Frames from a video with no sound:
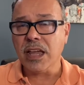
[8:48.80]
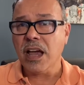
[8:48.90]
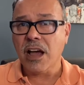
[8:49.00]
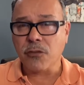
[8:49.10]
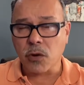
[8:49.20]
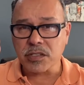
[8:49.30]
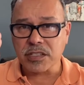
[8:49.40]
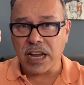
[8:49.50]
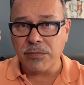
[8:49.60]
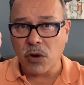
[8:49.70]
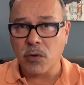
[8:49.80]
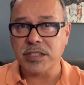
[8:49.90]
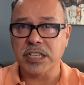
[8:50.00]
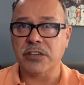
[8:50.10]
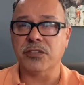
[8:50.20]
of course, I'm always
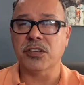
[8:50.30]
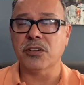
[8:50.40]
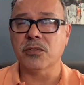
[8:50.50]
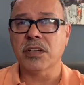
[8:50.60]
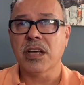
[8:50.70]
here for you.